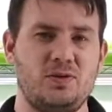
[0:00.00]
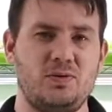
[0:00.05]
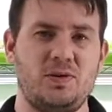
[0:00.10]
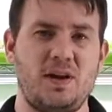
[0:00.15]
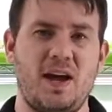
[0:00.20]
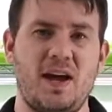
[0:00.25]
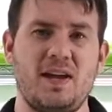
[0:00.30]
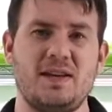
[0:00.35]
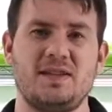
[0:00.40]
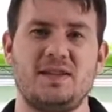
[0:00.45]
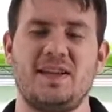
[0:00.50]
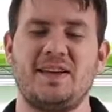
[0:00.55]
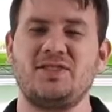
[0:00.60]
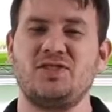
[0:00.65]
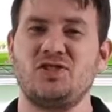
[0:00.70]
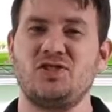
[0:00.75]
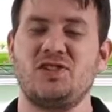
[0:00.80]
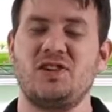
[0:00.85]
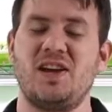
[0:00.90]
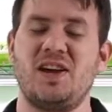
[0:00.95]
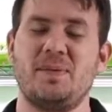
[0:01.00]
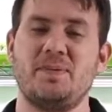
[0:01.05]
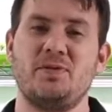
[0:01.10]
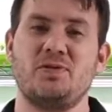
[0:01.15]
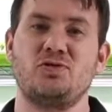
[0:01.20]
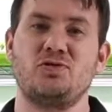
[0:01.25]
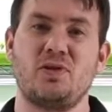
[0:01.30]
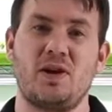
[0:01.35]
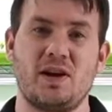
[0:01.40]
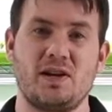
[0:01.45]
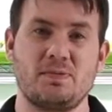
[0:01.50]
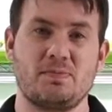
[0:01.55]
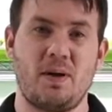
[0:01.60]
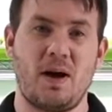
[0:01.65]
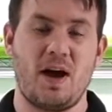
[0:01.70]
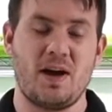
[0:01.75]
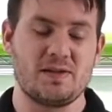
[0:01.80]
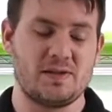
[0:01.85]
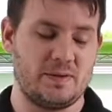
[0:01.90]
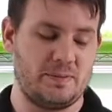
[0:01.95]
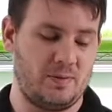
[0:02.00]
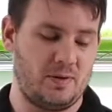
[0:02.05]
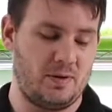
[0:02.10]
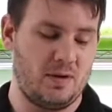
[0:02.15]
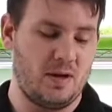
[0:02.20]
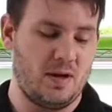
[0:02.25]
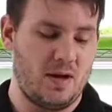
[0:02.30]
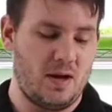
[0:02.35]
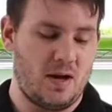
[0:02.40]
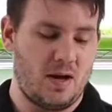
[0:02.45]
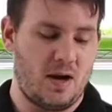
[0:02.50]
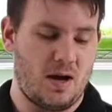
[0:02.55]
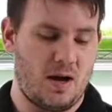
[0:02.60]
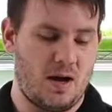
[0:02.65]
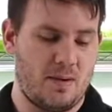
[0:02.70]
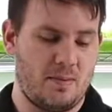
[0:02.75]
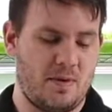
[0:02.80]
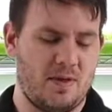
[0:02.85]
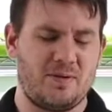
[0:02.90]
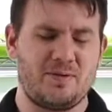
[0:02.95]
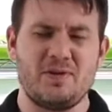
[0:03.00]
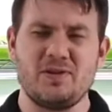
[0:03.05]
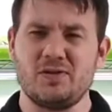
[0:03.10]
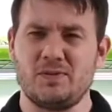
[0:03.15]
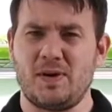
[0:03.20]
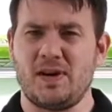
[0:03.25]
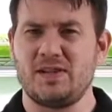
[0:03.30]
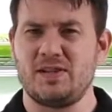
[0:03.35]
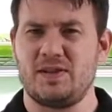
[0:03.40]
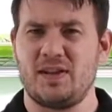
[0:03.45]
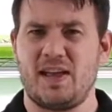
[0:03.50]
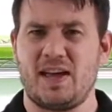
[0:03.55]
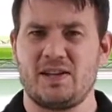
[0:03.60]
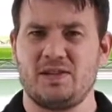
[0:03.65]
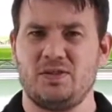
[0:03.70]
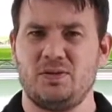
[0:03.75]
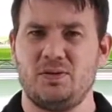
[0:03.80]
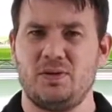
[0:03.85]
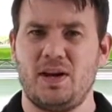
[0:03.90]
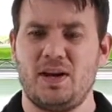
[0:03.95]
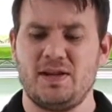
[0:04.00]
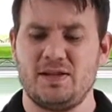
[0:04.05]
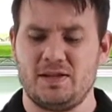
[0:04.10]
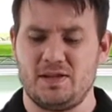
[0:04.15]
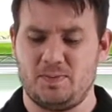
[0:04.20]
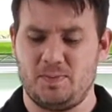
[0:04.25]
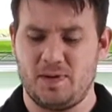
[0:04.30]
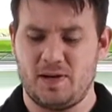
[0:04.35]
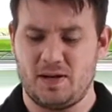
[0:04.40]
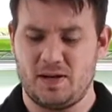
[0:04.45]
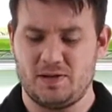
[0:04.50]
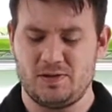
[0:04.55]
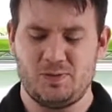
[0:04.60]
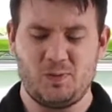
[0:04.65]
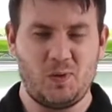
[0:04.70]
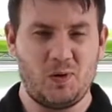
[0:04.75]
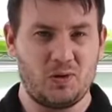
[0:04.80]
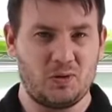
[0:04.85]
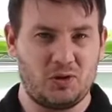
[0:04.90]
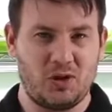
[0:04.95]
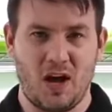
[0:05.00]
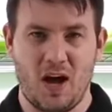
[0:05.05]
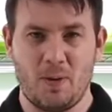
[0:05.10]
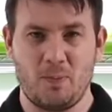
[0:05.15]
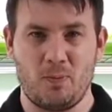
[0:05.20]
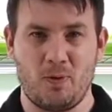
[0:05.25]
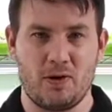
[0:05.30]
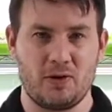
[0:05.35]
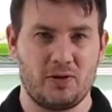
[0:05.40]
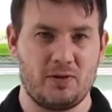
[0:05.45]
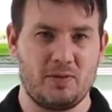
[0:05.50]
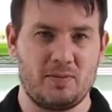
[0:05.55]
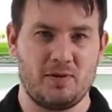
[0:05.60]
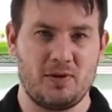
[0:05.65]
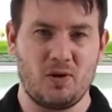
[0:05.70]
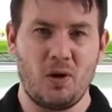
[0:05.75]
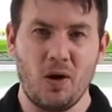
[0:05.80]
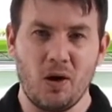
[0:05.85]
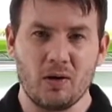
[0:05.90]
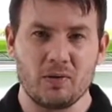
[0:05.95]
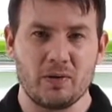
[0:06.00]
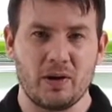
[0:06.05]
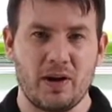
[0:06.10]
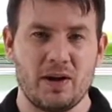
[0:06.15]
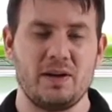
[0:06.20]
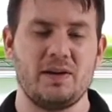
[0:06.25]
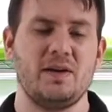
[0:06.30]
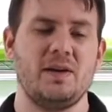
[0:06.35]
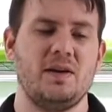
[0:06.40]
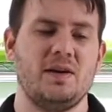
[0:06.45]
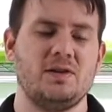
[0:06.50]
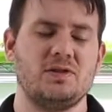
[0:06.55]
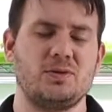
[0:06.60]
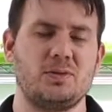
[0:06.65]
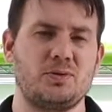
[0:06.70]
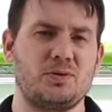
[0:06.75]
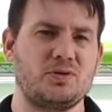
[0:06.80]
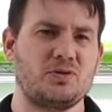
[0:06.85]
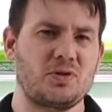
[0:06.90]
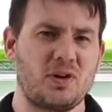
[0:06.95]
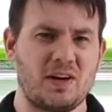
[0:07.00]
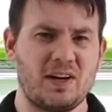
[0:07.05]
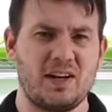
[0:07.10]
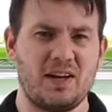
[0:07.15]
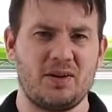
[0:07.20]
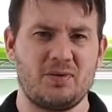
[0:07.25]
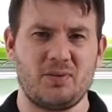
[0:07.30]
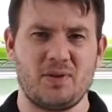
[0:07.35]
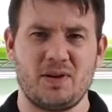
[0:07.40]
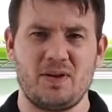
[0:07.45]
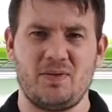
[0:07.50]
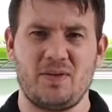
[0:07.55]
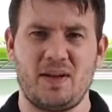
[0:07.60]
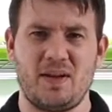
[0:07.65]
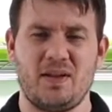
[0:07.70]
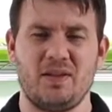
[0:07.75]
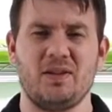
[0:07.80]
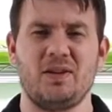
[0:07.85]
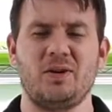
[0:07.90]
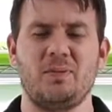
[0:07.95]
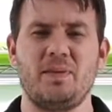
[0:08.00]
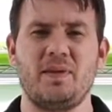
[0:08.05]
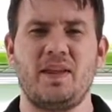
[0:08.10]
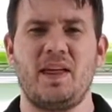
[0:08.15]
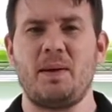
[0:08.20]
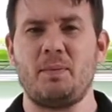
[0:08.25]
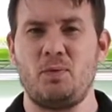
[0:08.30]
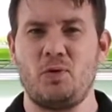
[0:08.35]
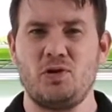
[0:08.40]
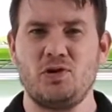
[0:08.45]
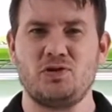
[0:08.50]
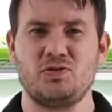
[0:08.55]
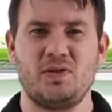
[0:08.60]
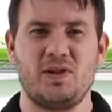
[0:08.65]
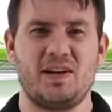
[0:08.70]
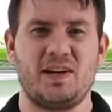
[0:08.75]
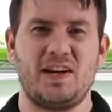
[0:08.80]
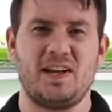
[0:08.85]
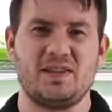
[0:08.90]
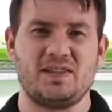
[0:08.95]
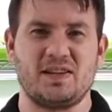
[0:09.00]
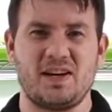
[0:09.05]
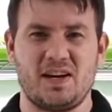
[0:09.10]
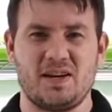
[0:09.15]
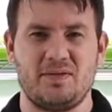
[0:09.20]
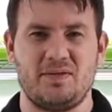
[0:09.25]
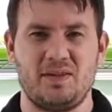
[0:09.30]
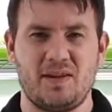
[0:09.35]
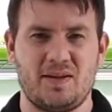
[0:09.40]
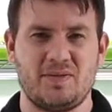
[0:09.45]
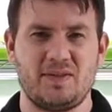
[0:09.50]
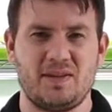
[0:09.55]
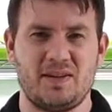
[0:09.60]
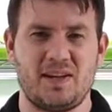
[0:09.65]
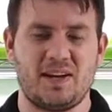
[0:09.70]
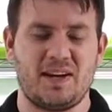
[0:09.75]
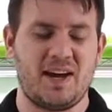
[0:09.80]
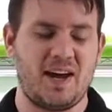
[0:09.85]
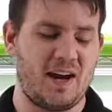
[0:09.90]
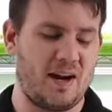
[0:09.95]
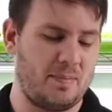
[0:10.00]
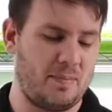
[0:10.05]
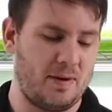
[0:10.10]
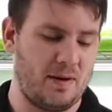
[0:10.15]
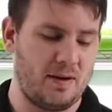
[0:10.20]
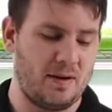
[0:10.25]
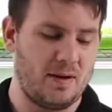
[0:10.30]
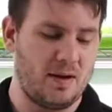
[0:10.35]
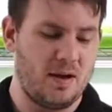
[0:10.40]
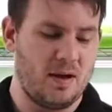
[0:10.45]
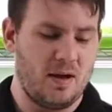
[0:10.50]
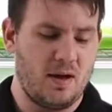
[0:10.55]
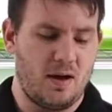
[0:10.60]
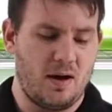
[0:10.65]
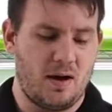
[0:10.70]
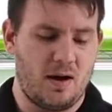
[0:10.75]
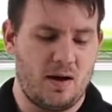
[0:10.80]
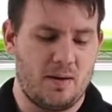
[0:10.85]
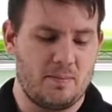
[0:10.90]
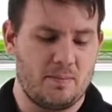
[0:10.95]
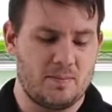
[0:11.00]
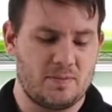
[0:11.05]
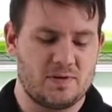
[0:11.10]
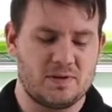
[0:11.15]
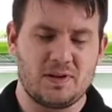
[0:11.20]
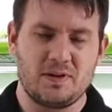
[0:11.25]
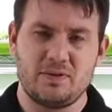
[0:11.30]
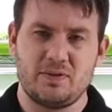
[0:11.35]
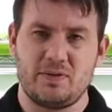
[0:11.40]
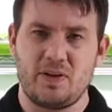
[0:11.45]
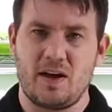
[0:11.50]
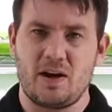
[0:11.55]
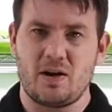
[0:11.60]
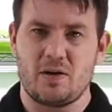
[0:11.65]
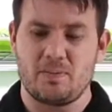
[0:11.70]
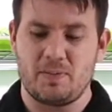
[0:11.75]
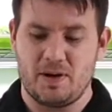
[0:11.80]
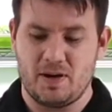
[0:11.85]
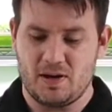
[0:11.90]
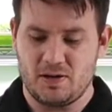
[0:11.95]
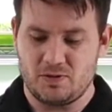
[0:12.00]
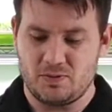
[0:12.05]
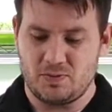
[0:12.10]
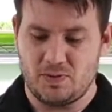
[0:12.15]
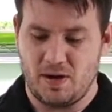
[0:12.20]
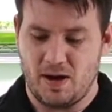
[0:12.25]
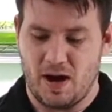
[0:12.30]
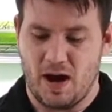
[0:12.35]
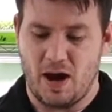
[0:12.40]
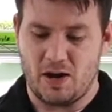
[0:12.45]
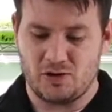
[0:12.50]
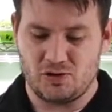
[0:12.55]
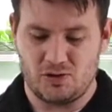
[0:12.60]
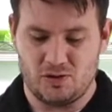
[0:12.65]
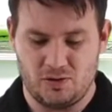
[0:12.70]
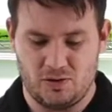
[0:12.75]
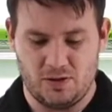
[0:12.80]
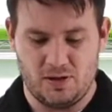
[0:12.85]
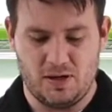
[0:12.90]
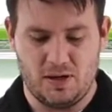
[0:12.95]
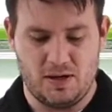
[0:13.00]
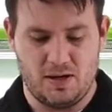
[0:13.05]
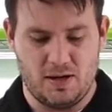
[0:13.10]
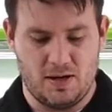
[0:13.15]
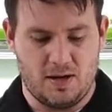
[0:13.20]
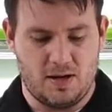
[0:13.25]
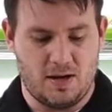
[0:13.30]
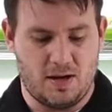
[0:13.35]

2 days, and that's just to keep them as dry as possible. And the reason why it's the last 2 days is because we don't top water them at all, right? So we're just trying to get rid of that, a little bit of that moisture that gets kind of left in that canopy. Sunflower, because we're actually